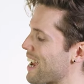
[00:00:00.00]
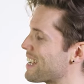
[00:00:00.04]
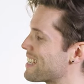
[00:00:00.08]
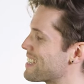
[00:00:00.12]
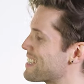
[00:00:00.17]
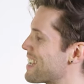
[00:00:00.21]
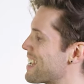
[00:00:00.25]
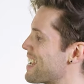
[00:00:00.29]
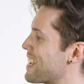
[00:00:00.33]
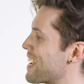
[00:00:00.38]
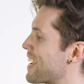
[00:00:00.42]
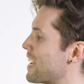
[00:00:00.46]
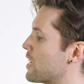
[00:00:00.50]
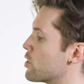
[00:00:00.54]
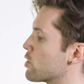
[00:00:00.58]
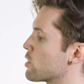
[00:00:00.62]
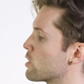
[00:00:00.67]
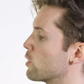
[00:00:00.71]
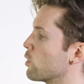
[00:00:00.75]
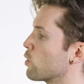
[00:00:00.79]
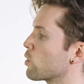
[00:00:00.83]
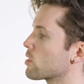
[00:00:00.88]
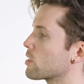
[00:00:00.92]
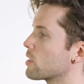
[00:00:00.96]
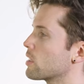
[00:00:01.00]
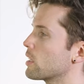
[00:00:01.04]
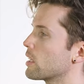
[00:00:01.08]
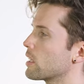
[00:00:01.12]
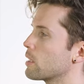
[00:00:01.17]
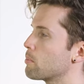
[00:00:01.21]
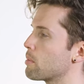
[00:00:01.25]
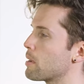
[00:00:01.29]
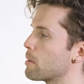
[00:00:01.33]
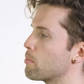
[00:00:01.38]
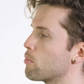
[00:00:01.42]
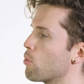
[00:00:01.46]
antique, it just looks a
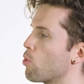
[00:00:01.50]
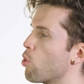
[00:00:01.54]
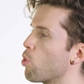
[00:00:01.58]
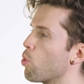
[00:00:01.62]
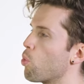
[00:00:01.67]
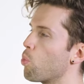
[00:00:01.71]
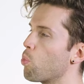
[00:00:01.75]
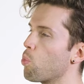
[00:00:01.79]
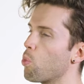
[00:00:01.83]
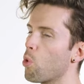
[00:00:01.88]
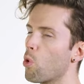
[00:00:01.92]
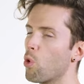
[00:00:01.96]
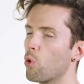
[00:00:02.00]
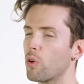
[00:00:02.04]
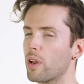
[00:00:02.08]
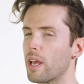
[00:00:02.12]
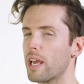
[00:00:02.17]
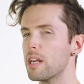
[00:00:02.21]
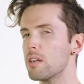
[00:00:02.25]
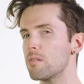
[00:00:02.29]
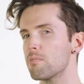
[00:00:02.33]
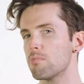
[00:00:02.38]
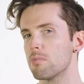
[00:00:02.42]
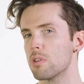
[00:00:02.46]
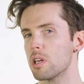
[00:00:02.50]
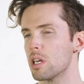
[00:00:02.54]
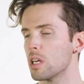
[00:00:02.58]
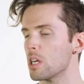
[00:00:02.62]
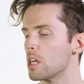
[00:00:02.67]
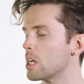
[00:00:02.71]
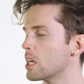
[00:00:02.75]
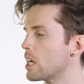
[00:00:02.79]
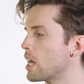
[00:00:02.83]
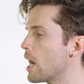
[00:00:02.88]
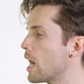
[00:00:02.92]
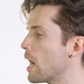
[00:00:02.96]
little bit more worn in,
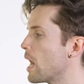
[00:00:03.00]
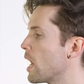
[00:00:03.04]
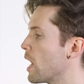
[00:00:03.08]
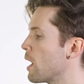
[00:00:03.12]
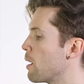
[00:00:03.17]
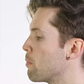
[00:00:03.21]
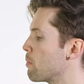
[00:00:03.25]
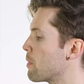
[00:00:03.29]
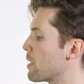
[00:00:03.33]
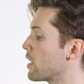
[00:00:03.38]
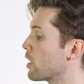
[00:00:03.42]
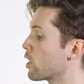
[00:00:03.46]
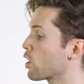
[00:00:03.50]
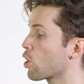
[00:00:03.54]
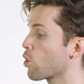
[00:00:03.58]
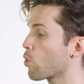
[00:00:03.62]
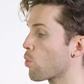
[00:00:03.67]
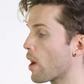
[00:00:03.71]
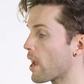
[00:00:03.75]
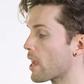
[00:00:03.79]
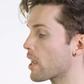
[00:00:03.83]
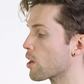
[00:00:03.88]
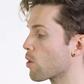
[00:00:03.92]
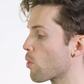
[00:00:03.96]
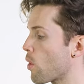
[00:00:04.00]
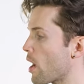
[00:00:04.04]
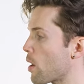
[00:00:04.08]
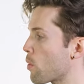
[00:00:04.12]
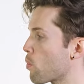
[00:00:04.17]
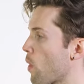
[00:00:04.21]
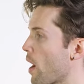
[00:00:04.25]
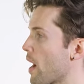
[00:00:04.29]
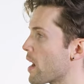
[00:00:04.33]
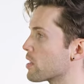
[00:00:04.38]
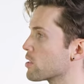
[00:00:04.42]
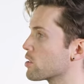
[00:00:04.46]
um, in a great, great
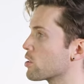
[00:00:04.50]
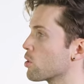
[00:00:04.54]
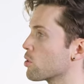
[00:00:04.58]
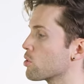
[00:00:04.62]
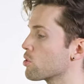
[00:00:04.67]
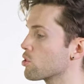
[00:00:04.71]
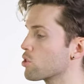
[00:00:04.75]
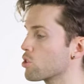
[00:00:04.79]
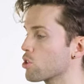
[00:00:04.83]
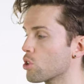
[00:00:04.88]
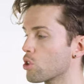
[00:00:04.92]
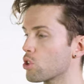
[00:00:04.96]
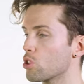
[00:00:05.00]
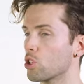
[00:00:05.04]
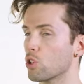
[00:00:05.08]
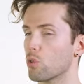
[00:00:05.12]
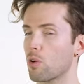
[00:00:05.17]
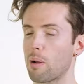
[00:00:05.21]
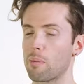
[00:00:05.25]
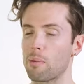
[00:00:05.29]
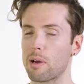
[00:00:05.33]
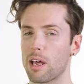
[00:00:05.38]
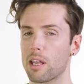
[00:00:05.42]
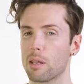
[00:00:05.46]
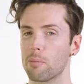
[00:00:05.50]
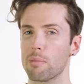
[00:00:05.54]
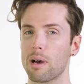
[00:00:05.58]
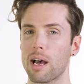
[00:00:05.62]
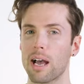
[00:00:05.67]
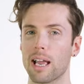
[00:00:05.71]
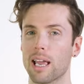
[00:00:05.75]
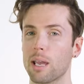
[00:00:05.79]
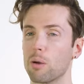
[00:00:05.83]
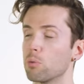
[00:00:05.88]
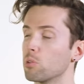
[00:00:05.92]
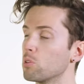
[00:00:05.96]
way. So as soon as you grab it out of the
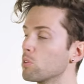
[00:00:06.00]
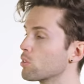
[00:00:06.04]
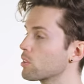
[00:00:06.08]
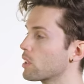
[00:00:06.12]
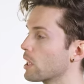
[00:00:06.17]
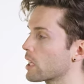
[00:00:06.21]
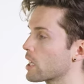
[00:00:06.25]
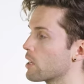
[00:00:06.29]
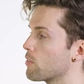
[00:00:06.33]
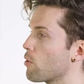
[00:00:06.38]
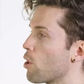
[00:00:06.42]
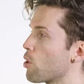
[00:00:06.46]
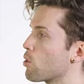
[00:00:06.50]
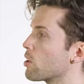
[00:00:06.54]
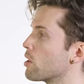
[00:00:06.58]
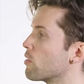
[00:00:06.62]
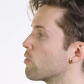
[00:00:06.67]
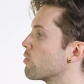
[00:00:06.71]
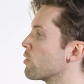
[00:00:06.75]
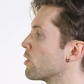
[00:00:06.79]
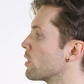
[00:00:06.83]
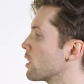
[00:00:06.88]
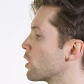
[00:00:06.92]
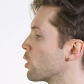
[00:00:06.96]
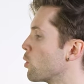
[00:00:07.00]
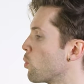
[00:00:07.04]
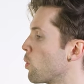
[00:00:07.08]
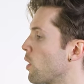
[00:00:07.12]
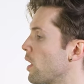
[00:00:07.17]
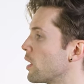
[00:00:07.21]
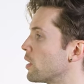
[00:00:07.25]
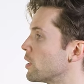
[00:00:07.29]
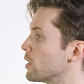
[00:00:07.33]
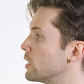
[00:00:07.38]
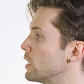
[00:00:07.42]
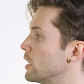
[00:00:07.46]
bag, it will look like you've owned it for a little
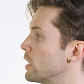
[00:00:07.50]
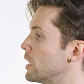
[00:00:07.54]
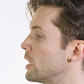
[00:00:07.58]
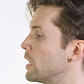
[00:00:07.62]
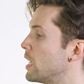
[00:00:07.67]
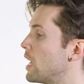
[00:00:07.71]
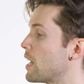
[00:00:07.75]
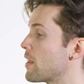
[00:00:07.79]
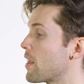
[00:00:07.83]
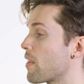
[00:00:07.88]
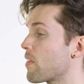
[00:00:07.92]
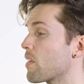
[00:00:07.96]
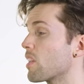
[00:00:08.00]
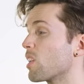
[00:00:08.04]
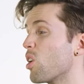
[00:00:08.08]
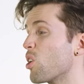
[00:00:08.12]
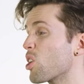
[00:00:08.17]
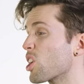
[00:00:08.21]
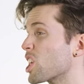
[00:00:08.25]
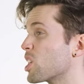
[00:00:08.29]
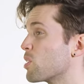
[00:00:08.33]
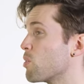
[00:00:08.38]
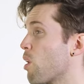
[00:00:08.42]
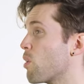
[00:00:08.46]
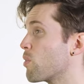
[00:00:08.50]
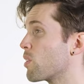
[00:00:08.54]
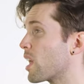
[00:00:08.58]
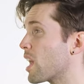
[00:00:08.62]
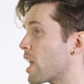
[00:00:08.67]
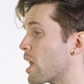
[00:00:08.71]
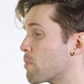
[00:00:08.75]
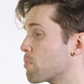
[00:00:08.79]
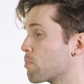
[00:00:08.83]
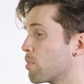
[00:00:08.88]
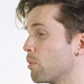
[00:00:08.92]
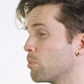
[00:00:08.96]
while. And then the longer you own
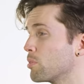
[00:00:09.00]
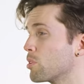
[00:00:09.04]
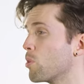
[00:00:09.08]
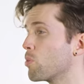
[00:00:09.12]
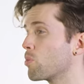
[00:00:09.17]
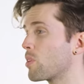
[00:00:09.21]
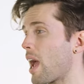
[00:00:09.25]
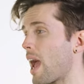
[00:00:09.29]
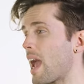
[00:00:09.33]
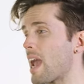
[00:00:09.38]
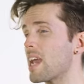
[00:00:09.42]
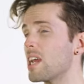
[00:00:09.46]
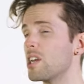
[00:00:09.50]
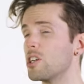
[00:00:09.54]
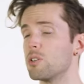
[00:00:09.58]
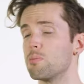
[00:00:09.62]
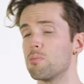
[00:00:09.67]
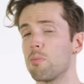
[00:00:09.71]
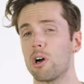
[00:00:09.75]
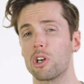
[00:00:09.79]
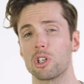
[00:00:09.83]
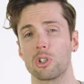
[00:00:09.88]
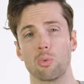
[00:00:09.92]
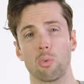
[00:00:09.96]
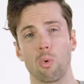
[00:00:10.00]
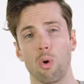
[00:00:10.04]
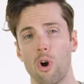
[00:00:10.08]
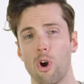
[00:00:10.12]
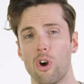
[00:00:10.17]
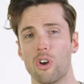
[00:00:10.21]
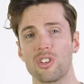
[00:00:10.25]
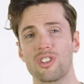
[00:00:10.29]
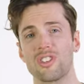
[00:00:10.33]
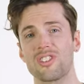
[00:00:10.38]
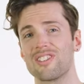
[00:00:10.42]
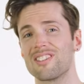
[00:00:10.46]
it, it probably won't age much
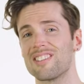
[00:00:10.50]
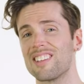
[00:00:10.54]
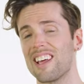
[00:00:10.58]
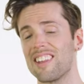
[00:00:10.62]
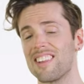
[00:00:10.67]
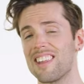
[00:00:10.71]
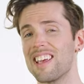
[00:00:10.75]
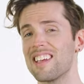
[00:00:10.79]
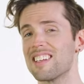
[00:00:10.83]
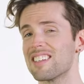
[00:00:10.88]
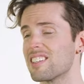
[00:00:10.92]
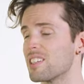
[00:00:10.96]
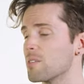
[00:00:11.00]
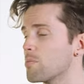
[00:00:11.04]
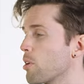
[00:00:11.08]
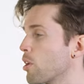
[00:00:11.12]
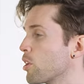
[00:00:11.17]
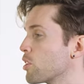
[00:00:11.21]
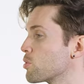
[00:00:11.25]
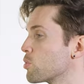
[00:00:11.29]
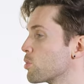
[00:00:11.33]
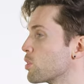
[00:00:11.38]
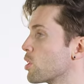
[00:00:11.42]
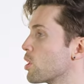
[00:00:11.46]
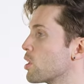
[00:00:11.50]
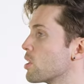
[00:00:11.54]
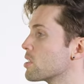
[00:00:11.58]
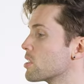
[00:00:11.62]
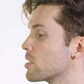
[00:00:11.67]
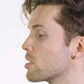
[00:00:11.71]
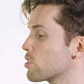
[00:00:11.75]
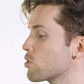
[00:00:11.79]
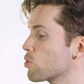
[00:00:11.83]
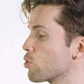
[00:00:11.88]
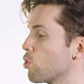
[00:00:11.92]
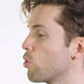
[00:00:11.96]
worse than this, to be honest with you. It's
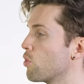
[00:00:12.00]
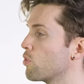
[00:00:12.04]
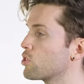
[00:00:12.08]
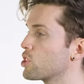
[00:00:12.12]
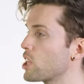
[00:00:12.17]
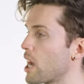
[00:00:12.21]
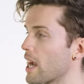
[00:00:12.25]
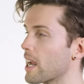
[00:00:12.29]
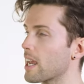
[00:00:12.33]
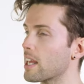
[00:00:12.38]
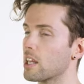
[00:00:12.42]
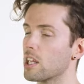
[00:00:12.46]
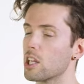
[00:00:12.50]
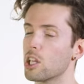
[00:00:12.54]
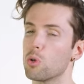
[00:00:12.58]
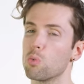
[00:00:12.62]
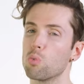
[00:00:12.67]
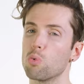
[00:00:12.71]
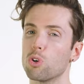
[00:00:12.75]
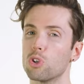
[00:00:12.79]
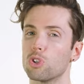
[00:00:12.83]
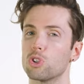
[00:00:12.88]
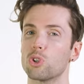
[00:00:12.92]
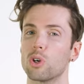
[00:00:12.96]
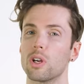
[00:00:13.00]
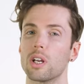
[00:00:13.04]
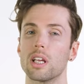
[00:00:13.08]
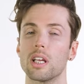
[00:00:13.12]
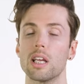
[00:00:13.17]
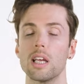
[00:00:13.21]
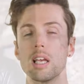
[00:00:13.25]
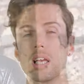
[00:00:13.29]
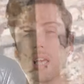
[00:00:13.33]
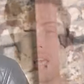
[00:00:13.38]
the sort of jacket that you would treat